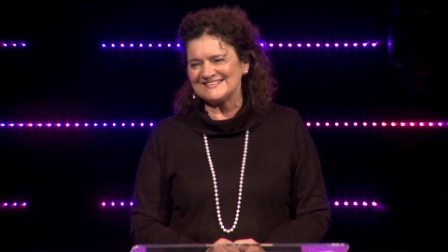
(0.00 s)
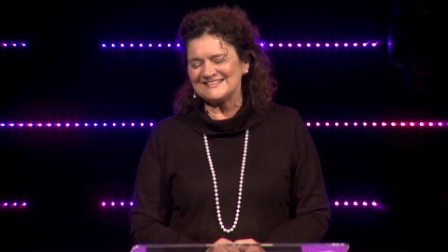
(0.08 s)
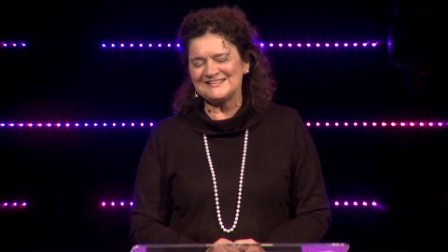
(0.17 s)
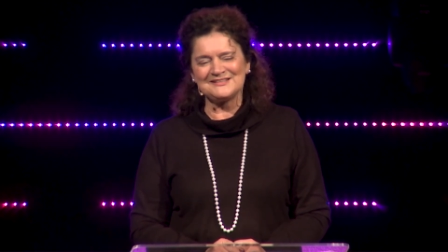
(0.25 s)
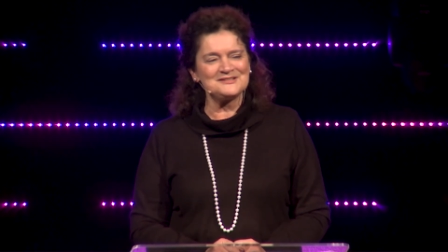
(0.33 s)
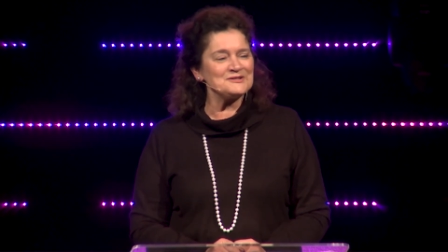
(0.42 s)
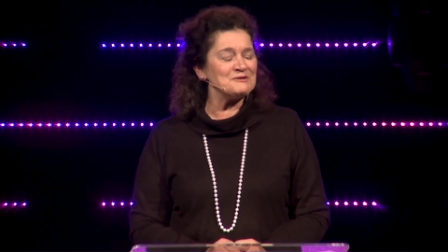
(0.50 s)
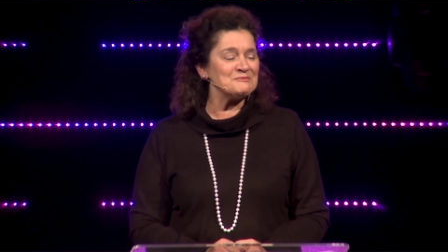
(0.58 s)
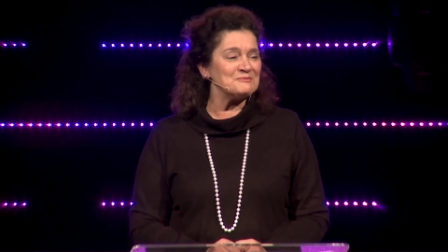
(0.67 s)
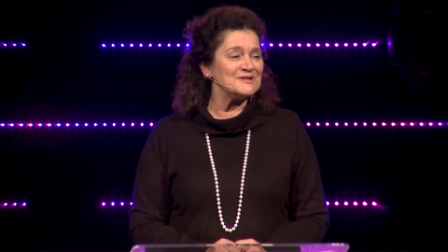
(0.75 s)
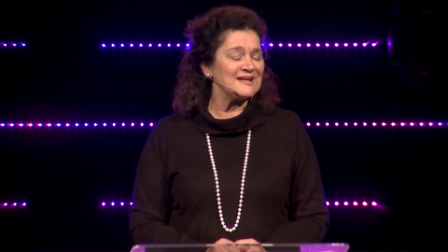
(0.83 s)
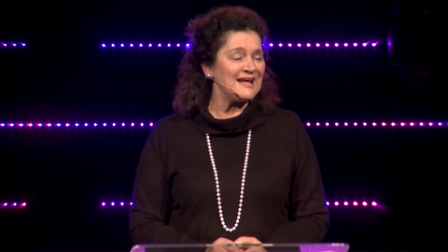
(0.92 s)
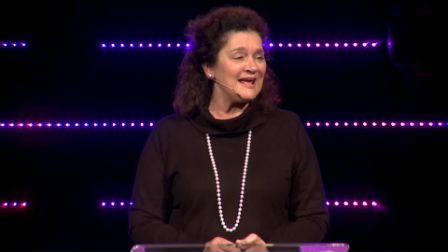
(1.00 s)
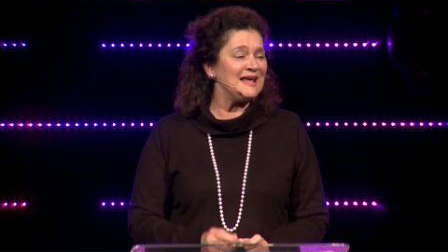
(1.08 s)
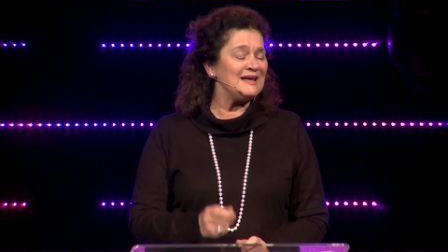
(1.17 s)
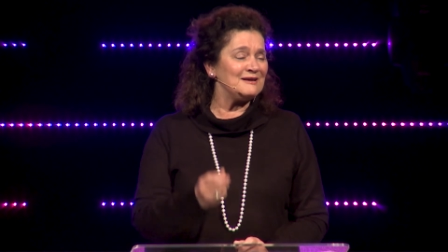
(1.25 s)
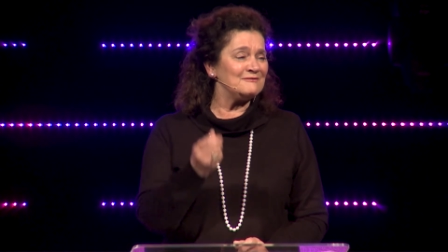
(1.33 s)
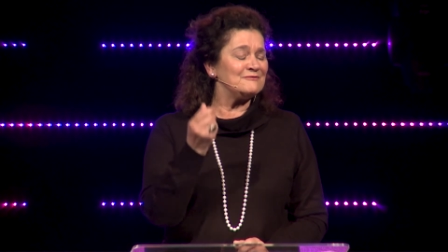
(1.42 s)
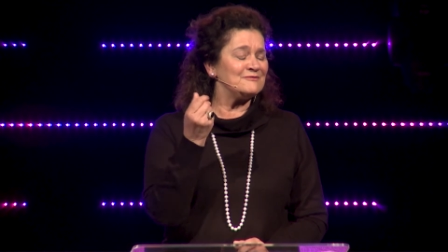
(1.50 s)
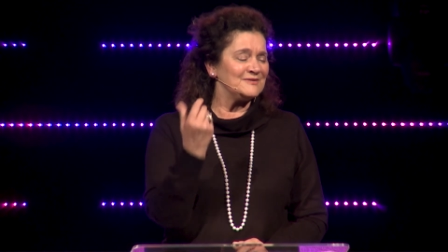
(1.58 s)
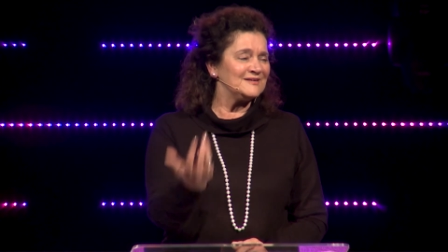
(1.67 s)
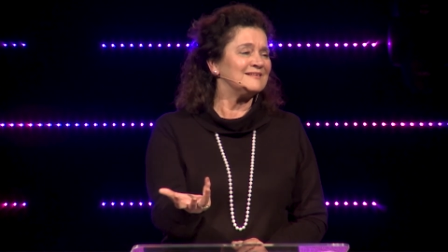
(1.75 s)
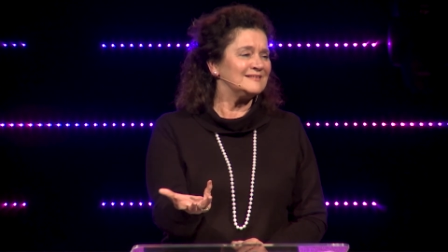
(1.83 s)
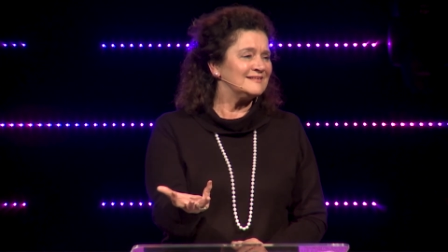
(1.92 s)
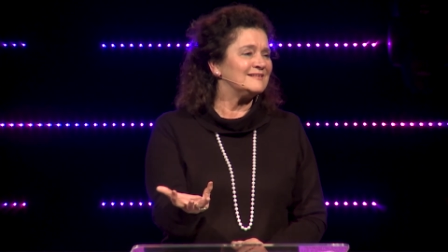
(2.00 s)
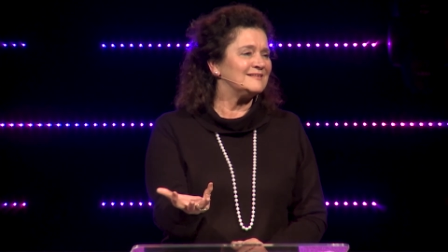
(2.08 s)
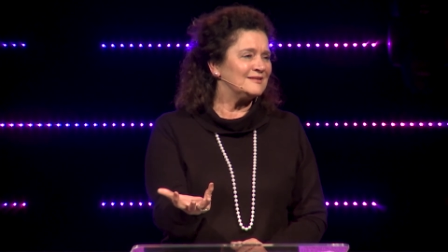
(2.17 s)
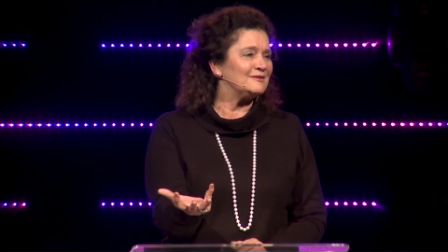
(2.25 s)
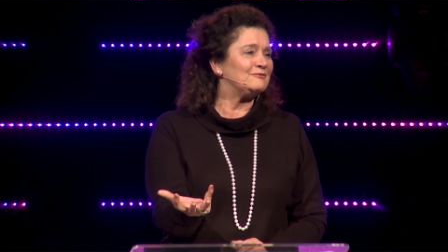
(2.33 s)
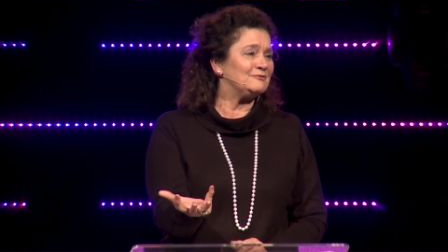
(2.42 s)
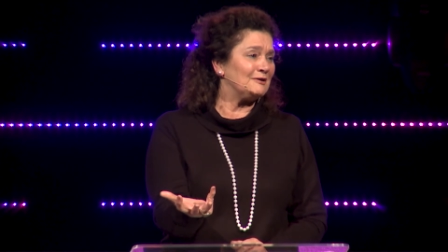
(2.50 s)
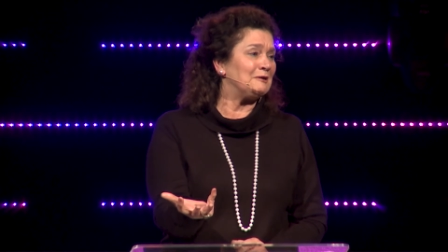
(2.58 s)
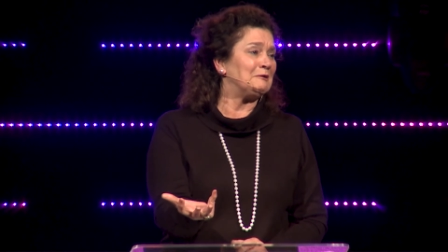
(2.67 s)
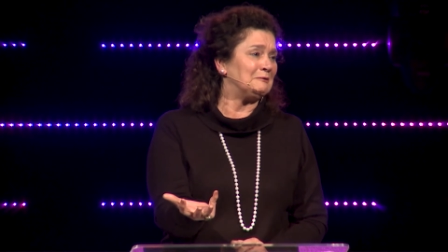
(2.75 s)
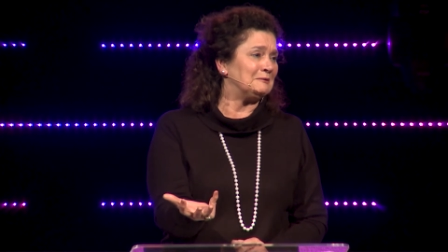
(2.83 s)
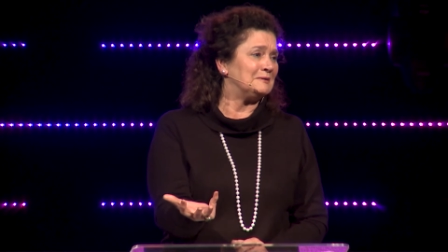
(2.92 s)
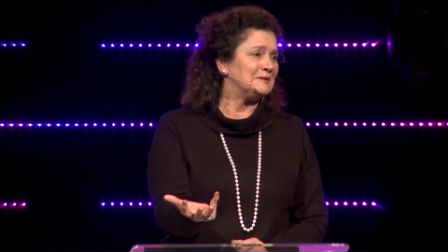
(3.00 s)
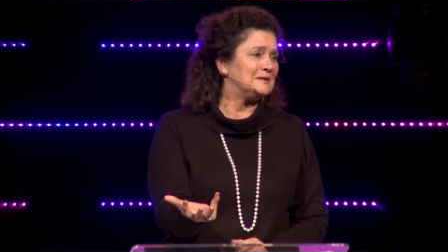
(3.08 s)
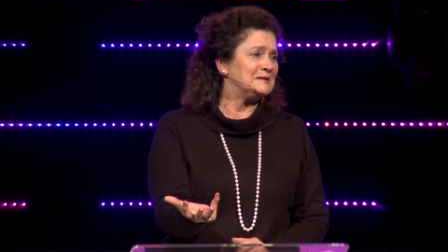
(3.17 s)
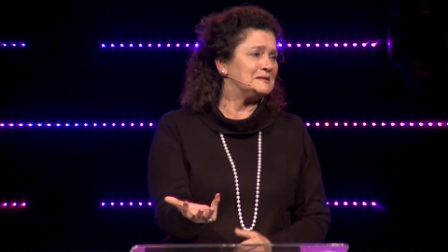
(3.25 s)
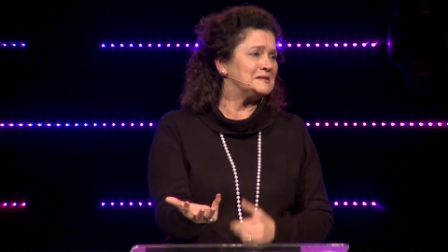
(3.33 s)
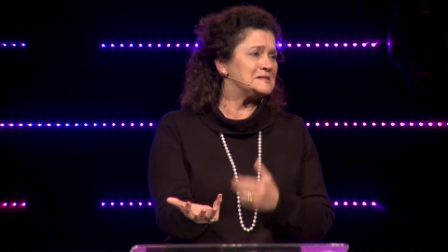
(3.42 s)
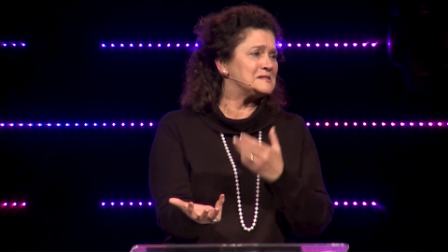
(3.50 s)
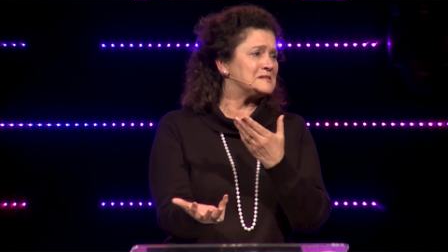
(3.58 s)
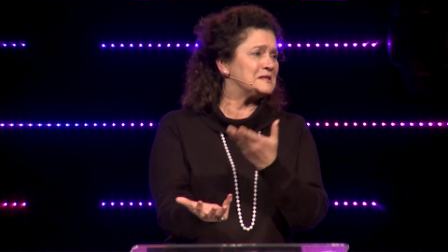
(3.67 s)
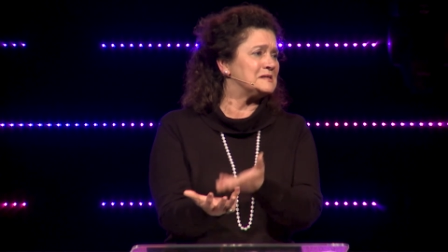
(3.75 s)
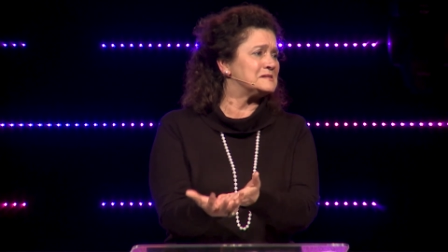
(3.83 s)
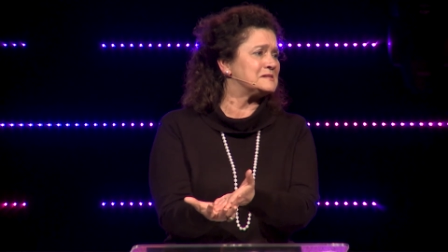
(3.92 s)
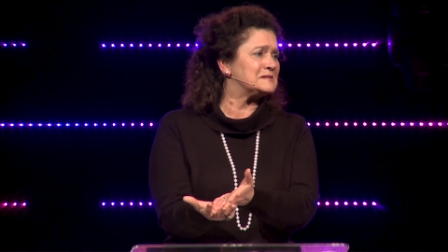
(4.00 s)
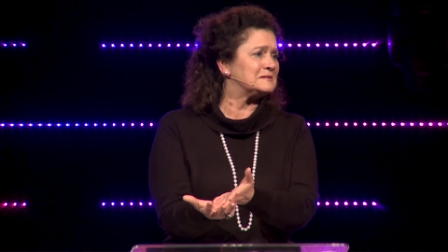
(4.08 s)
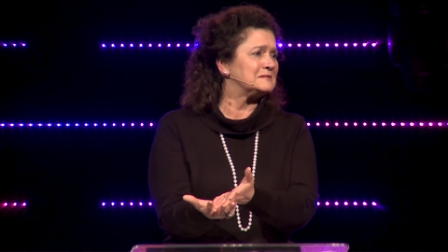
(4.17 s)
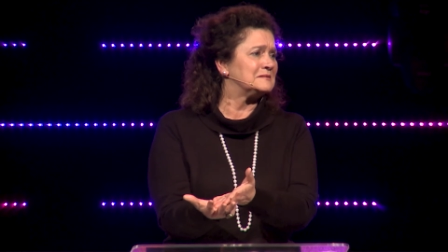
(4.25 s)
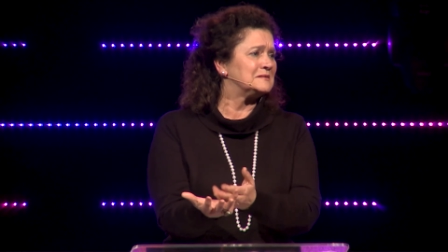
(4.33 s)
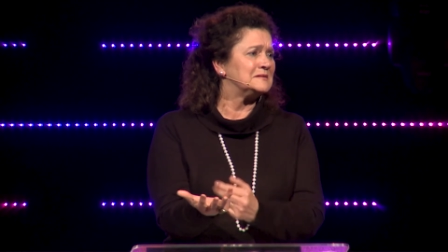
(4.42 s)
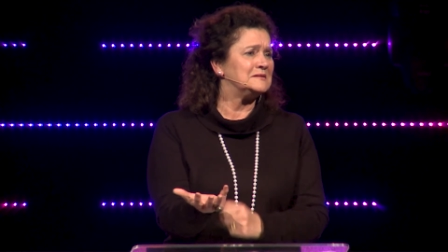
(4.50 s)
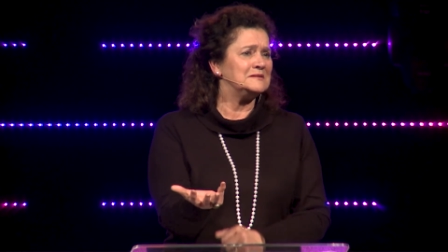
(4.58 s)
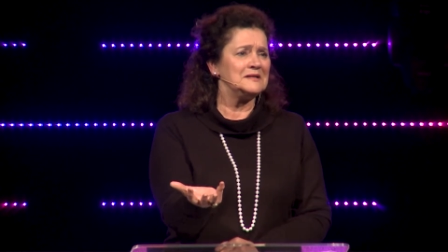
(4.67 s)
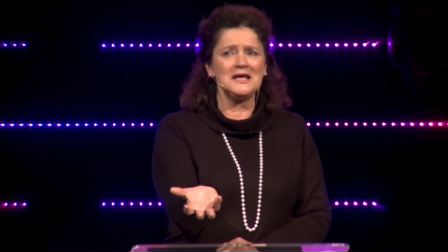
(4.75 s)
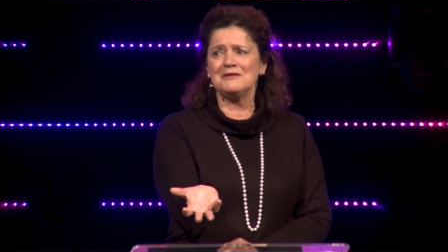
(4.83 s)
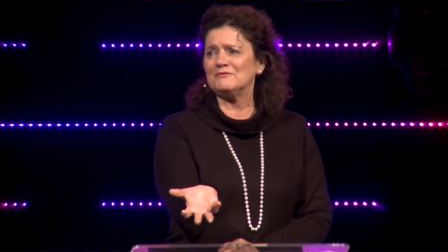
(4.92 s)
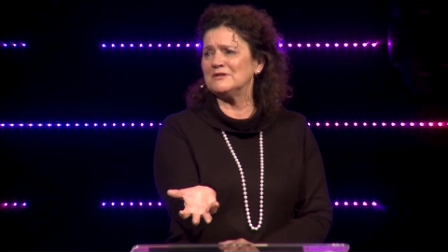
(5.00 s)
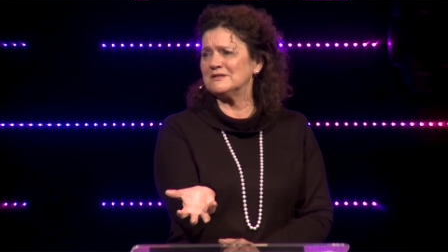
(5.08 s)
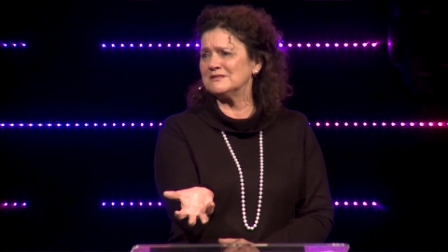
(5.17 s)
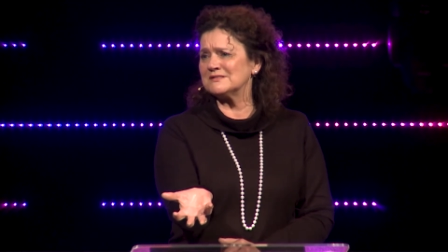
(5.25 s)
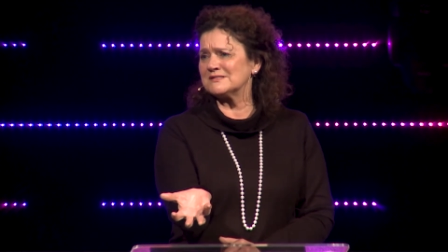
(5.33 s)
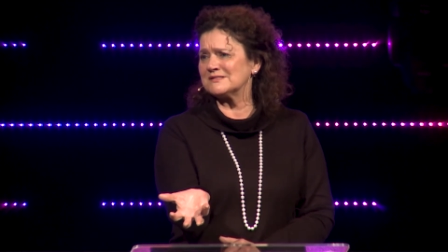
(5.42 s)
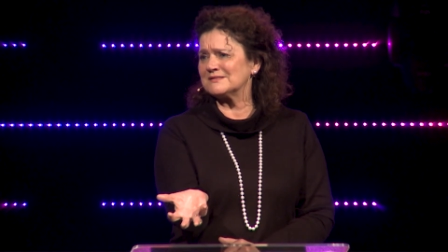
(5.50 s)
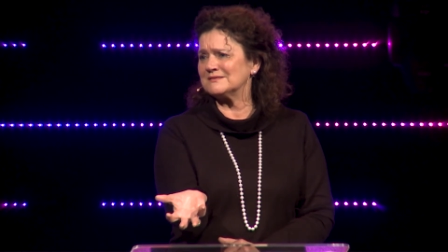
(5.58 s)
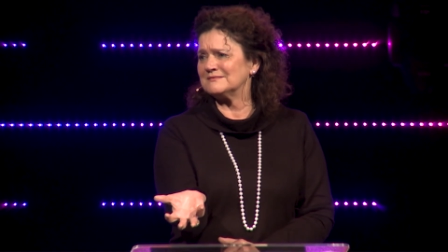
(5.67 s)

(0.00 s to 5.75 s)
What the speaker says: You don't want to have the flow that says, evidence,